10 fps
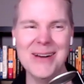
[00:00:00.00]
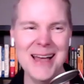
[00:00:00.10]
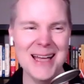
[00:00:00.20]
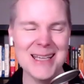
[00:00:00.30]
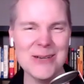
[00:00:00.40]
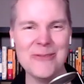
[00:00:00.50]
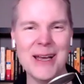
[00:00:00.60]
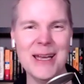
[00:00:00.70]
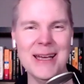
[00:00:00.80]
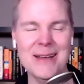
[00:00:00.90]
it's so
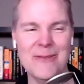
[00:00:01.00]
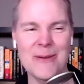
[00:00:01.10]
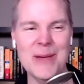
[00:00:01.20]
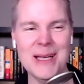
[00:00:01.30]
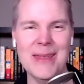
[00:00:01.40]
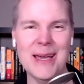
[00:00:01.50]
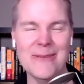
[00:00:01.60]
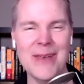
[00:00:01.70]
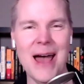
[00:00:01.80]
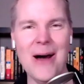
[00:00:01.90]
funny for me to think
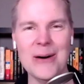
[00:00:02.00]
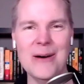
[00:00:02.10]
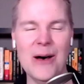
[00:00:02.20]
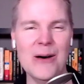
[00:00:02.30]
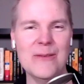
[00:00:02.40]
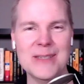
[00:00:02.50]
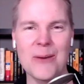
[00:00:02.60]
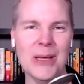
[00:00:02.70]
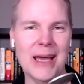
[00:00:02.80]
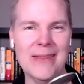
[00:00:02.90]
of now of
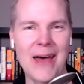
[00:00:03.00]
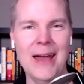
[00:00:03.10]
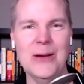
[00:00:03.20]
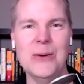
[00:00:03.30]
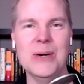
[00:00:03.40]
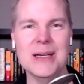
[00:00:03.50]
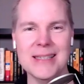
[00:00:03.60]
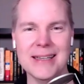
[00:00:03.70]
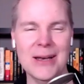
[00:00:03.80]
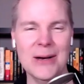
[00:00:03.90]
someone like that who
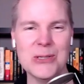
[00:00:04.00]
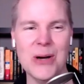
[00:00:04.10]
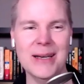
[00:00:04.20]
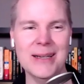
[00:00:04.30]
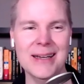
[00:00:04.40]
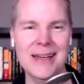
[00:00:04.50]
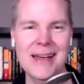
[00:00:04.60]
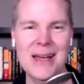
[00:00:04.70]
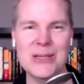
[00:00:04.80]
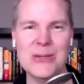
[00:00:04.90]
was, trying
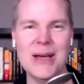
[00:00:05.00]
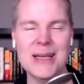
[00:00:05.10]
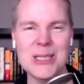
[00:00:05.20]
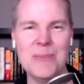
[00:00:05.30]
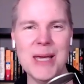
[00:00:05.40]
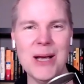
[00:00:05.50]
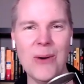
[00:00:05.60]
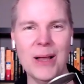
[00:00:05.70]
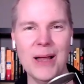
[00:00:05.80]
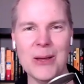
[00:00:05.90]
to speak
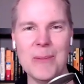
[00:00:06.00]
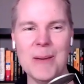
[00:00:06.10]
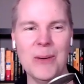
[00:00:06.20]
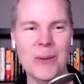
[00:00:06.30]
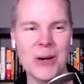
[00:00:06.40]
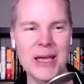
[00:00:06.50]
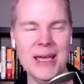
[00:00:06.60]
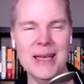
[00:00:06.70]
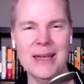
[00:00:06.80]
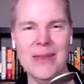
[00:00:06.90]
while other people were
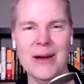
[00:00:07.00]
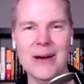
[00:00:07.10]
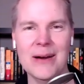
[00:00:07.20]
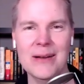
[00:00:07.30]
eating their